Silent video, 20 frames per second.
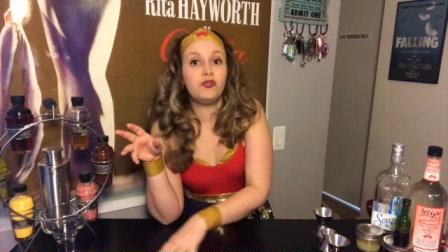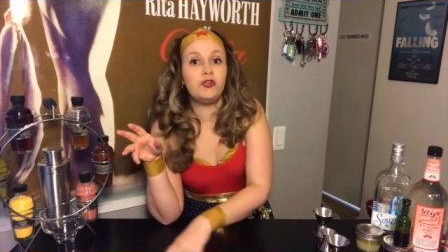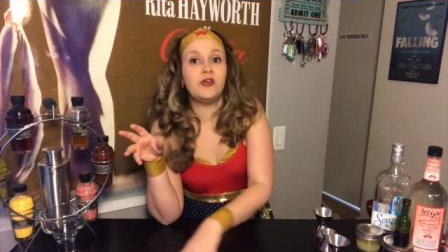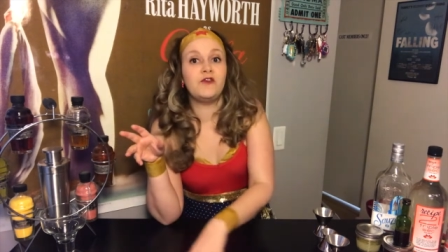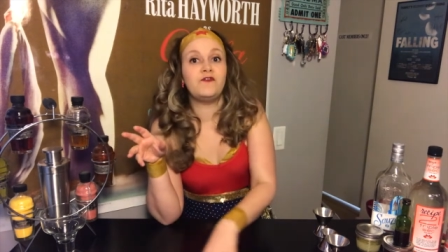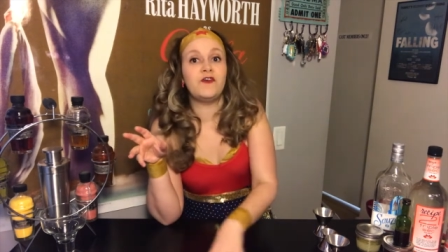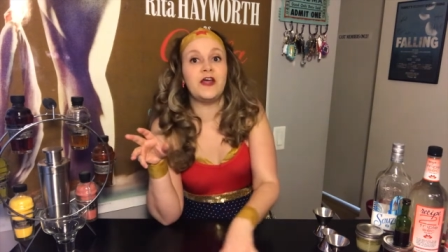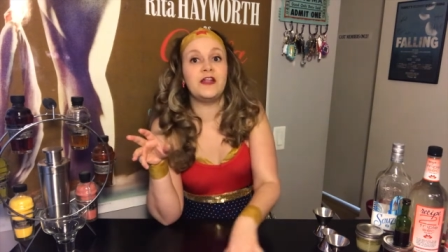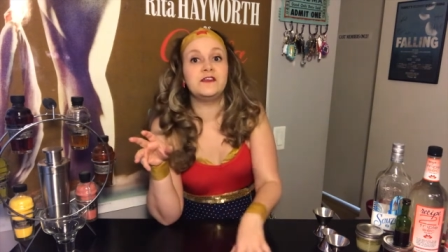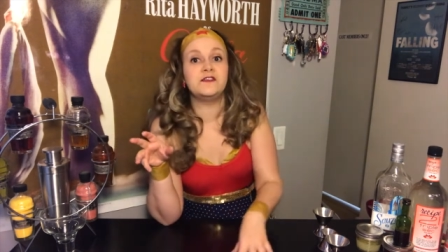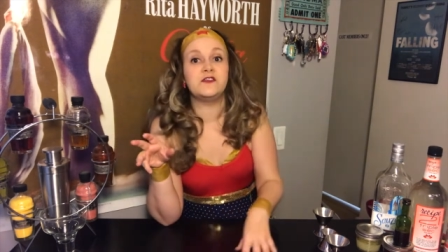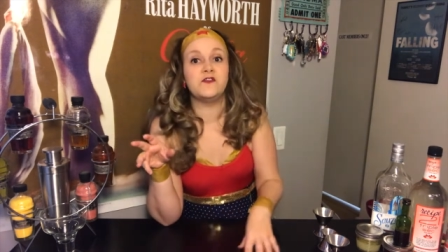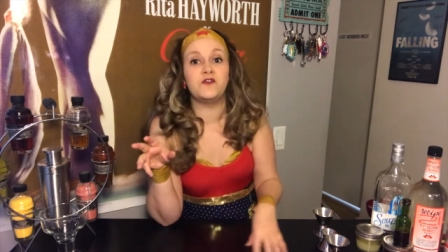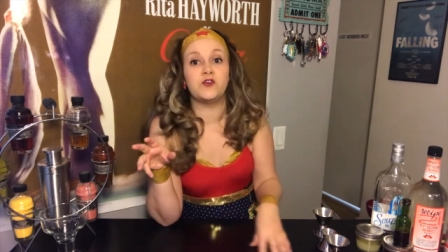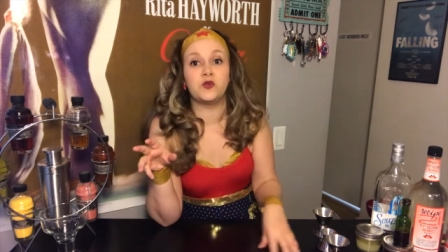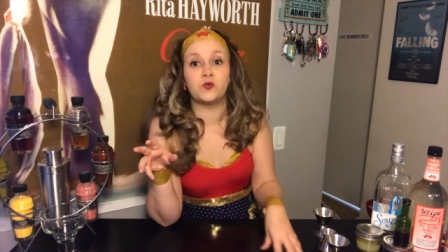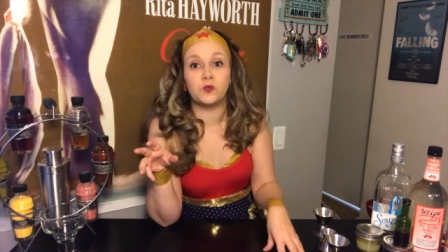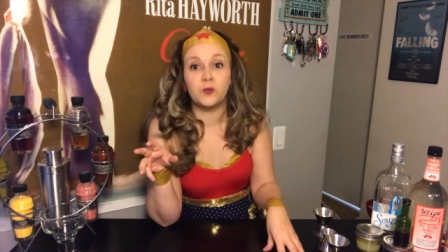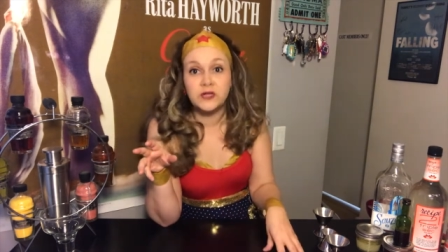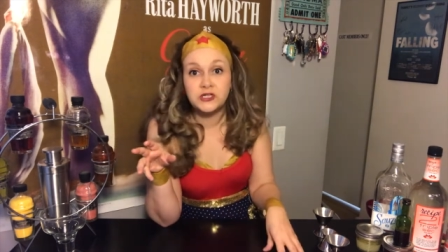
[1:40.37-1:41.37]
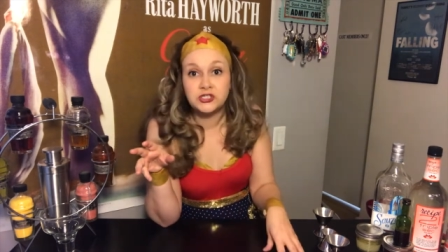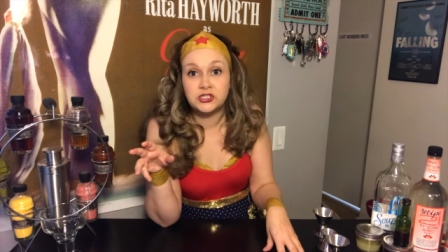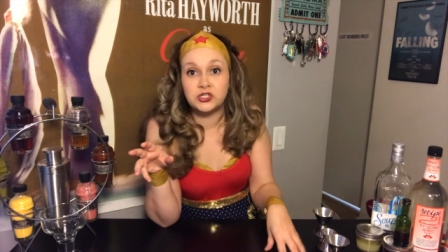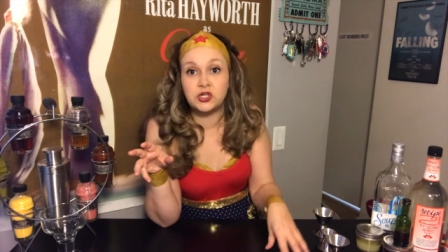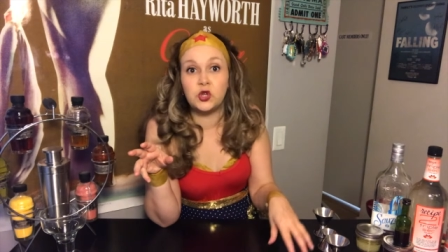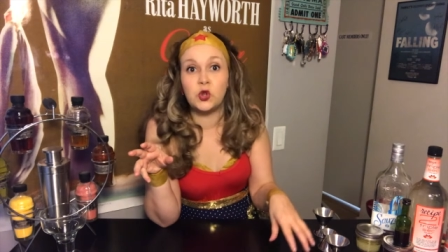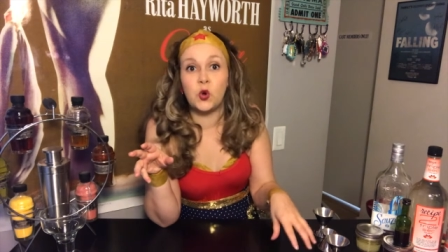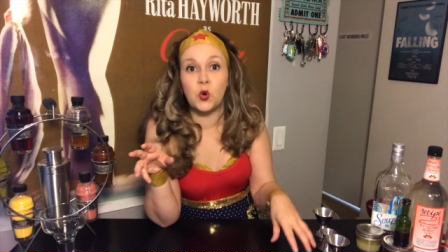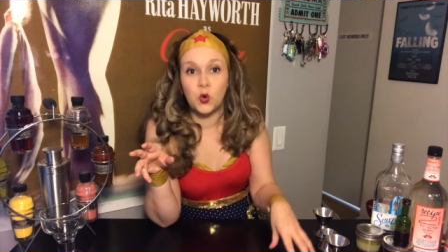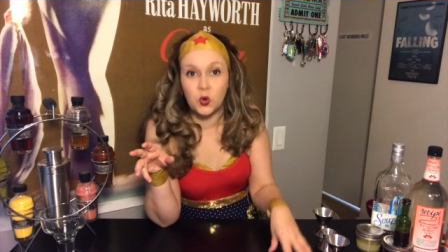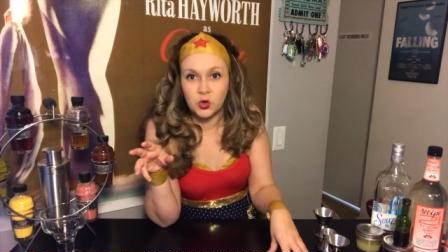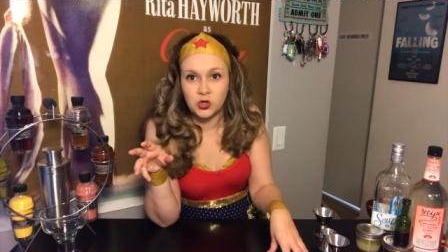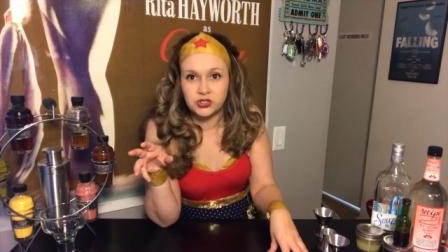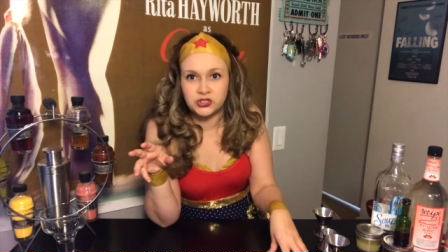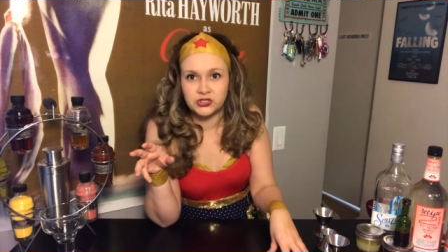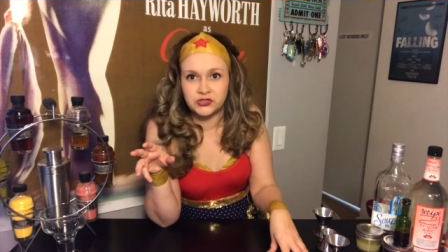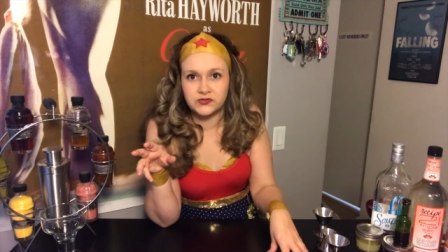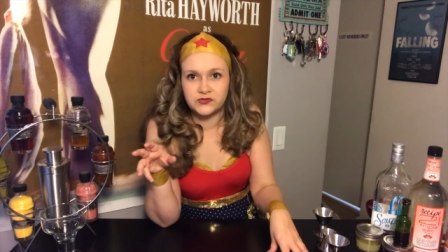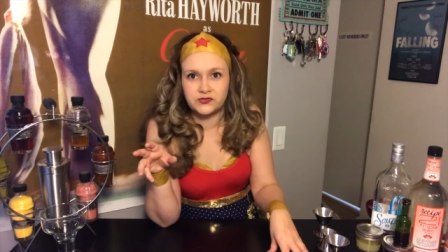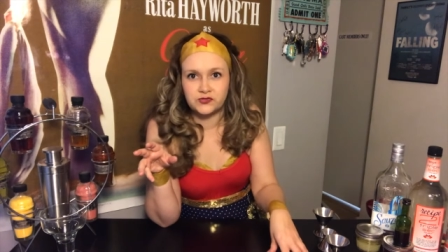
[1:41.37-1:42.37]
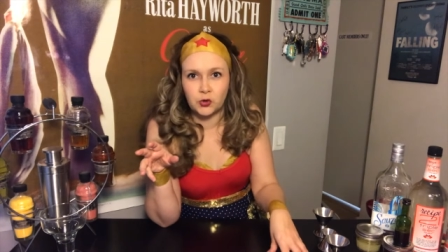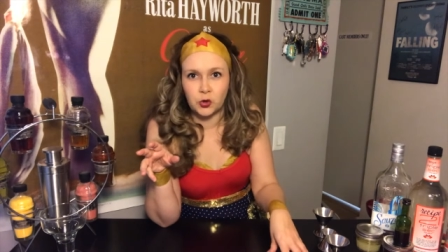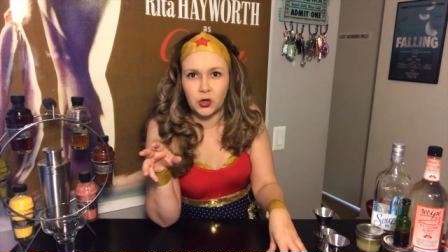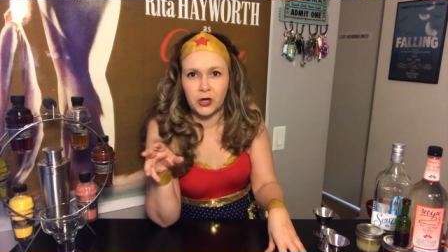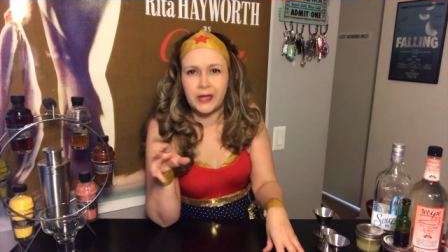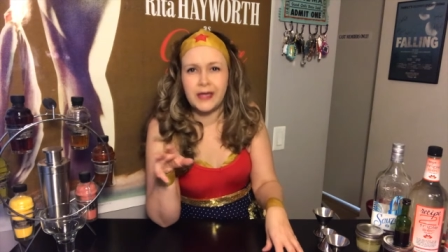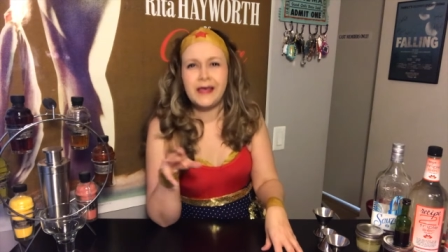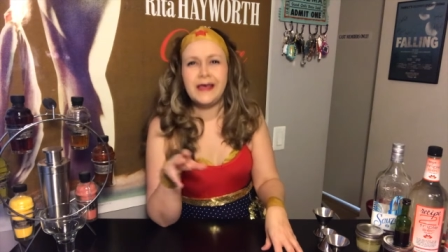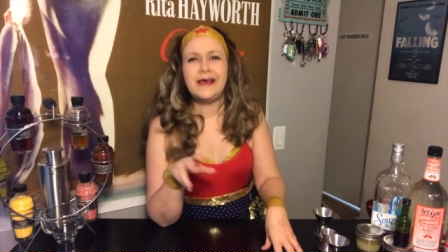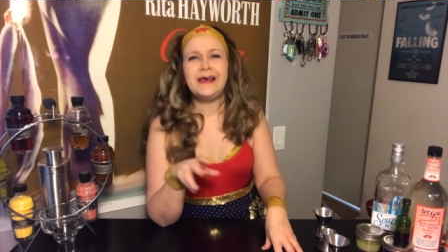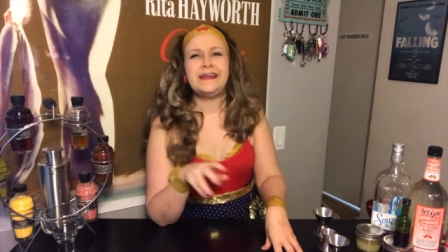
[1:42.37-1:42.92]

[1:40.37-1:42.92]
the events of an original origin story